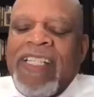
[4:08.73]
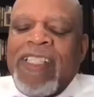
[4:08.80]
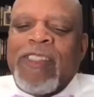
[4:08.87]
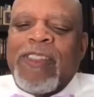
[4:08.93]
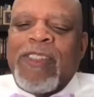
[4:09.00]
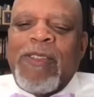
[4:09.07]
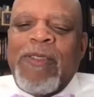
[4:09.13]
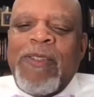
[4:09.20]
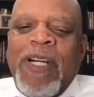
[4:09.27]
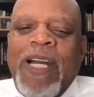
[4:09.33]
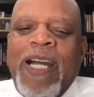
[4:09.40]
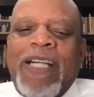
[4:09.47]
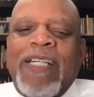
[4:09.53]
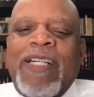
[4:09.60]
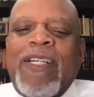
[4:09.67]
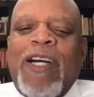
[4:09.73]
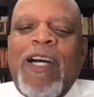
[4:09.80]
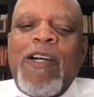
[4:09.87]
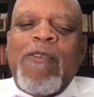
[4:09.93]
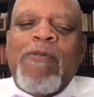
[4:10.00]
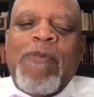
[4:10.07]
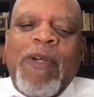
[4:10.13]
So
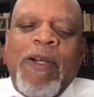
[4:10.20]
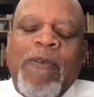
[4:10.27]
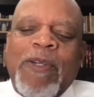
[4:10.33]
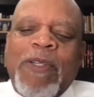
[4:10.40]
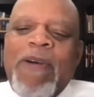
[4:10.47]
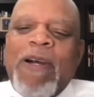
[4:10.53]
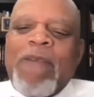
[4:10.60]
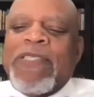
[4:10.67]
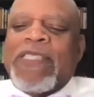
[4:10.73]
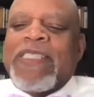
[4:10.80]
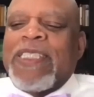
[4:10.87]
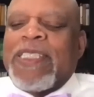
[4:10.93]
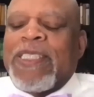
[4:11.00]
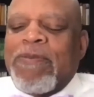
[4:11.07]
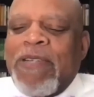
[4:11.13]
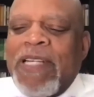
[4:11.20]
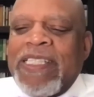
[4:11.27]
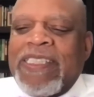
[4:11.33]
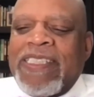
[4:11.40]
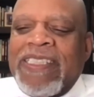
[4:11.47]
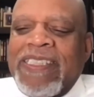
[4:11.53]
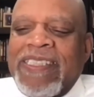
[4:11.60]
what about
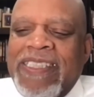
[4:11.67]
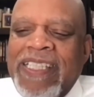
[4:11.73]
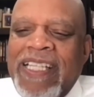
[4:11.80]
participation?